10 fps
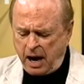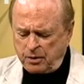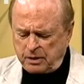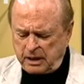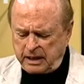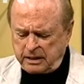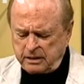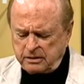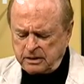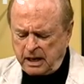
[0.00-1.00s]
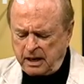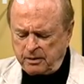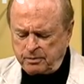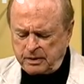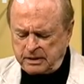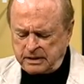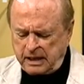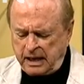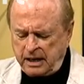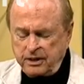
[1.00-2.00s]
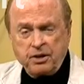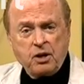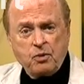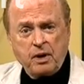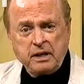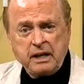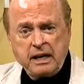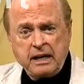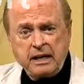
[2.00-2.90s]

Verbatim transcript: outlier, but you know what?